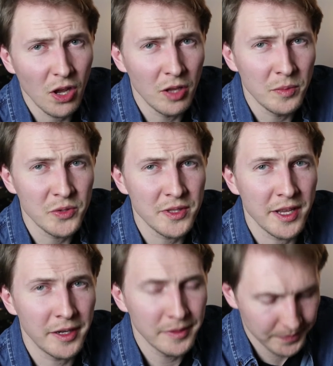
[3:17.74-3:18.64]
Almost
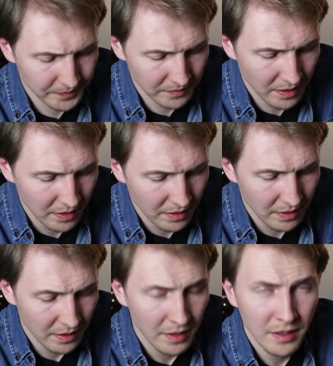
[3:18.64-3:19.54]
there.
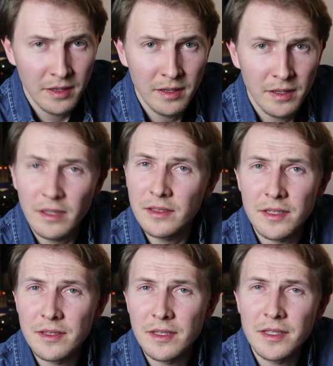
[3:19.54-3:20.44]

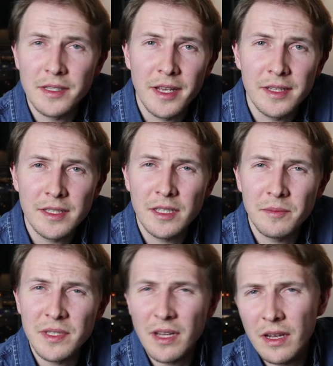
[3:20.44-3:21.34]
Hilton's internet
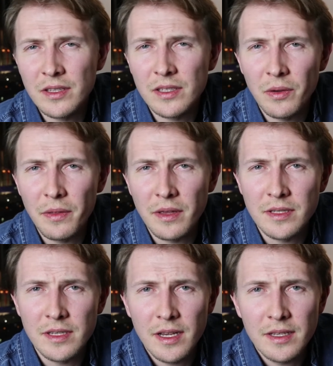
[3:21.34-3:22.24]
seems kind of slow
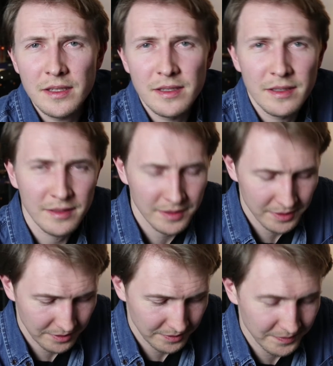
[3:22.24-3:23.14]
these days.
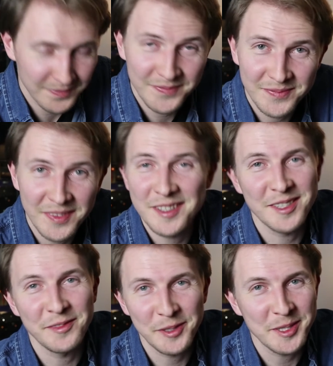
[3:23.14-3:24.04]
This
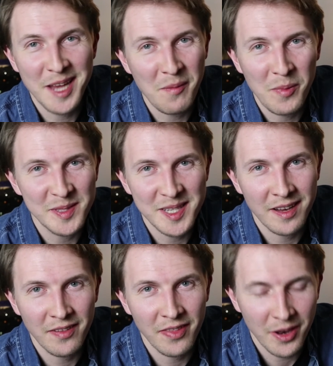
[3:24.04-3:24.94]
is the first time I'm
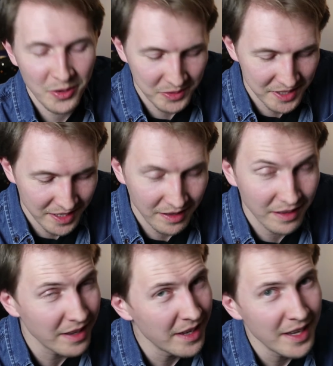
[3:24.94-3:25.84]
staying at that
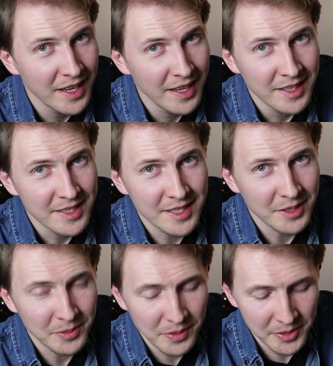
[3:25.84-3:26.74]
hotel.
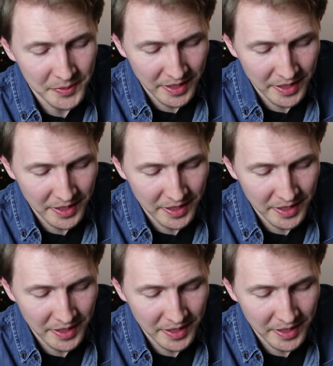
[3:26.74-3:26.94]
So what do